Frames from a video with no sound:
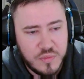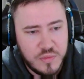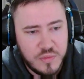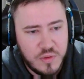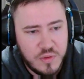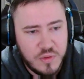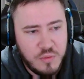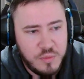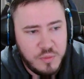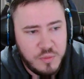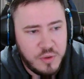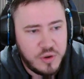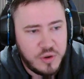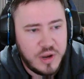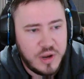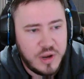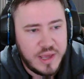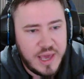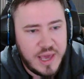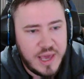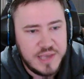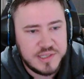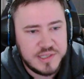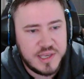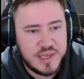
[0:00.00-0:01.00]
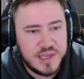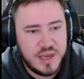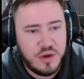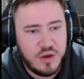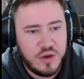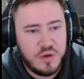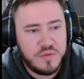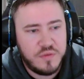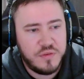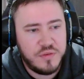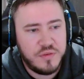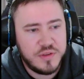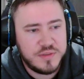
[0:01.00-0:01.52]
we block like ace king
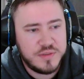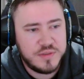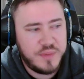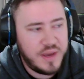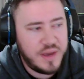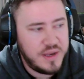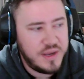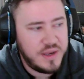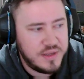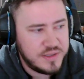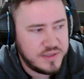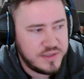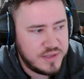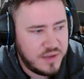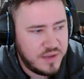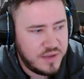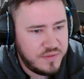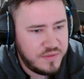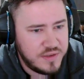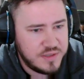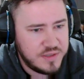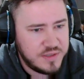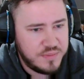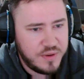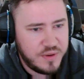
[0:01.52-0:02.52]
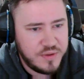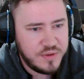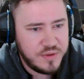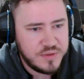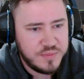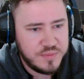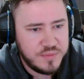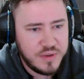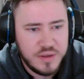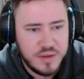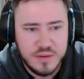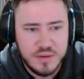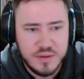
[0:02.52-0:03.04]
off with a spade and stuff, I suppose,
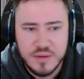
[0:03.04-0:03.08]
but